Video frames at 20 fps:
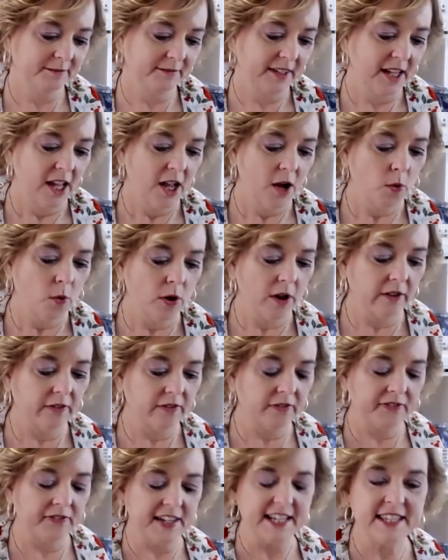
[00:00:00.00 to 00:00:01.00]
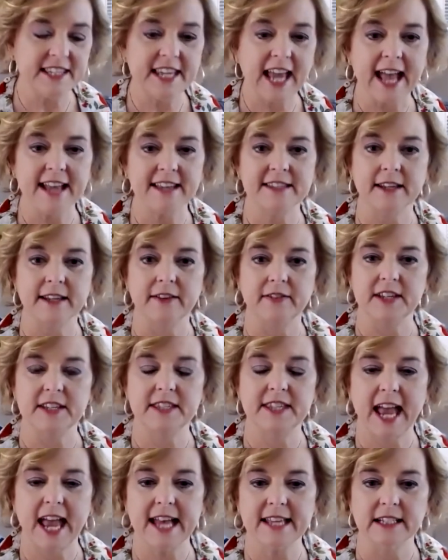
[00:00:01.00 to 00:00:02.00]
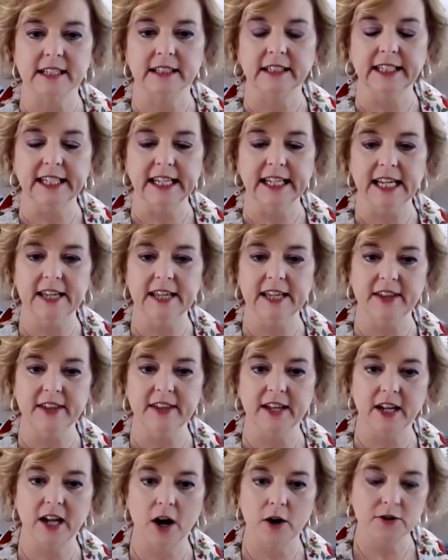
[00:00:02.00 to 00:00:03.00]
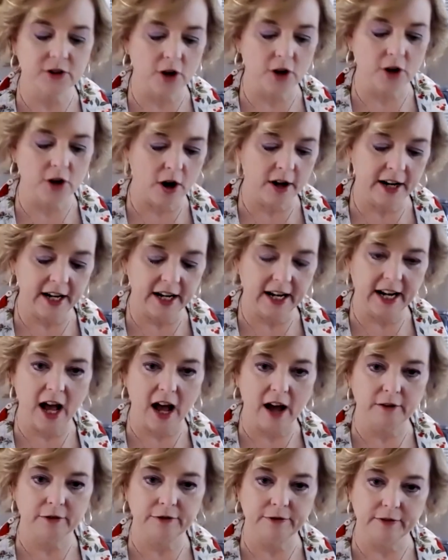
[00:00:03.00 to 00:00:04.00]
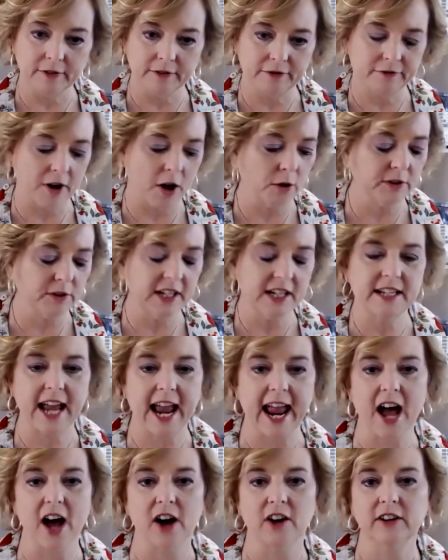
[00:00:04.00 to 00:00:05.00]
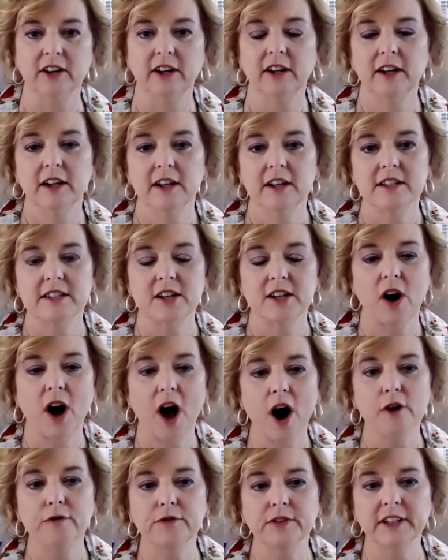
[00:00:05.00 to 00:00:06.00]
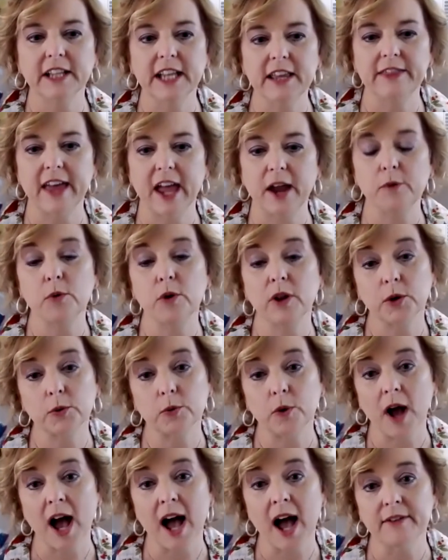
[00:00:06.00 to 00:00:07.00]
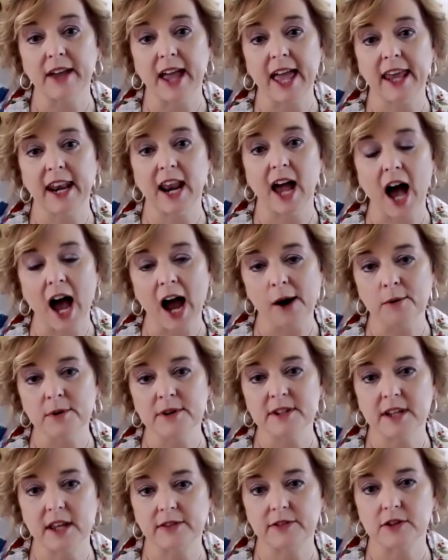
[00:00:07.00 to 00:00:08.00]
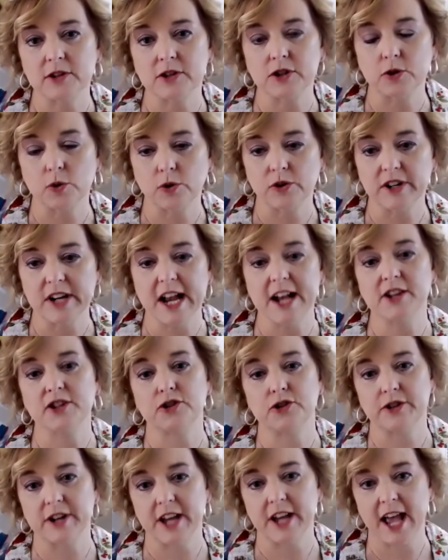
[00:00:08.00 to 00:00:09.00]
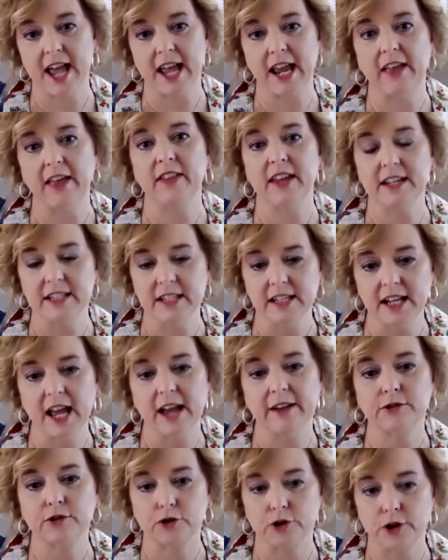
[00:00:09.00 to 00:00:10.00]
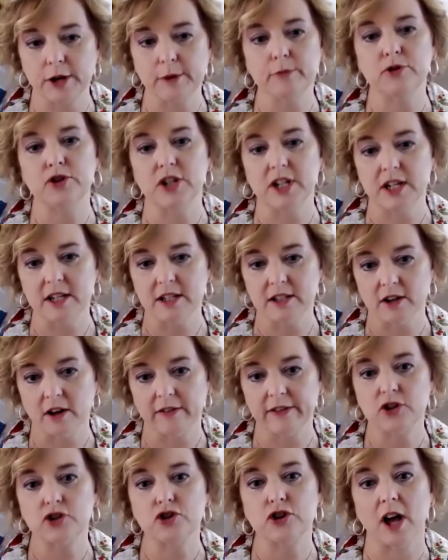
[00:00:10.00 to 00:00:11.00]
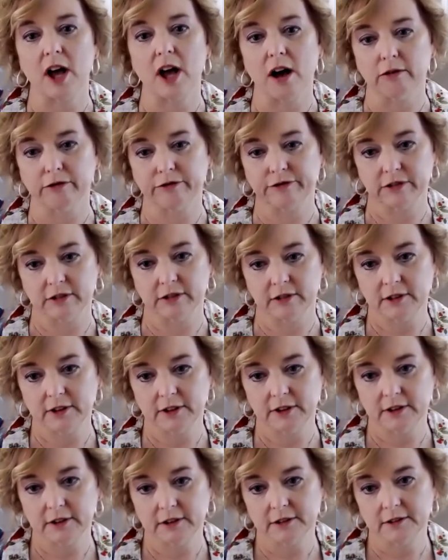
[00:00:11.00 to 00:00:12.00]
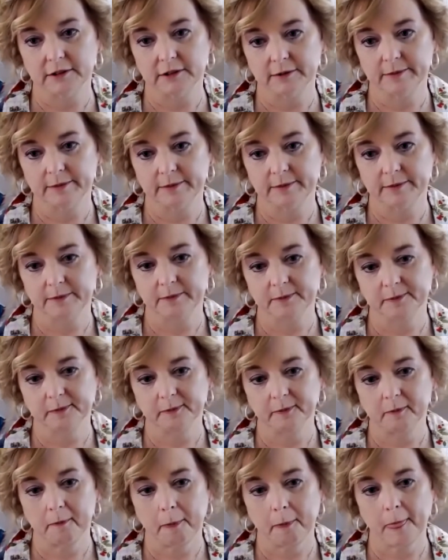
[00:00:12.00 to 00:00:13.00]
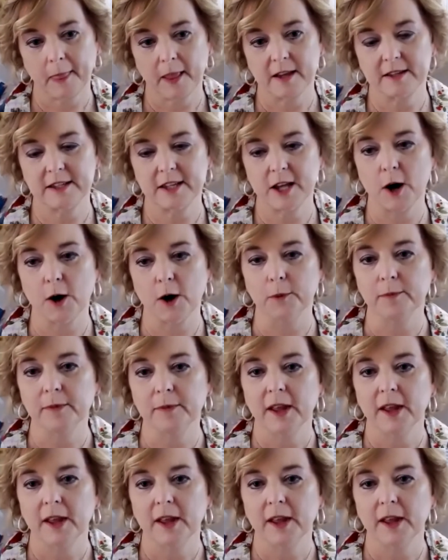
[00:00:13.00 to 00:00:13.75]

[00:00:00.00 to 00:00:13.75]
Eh, well, this has a, this has a lid that goes on. I, I know. Fold it down. Okay. So hopefully they will arrive. And I was at the store yesterday, and they did have cream cheese on the shelf. Okay. Yay. No. It's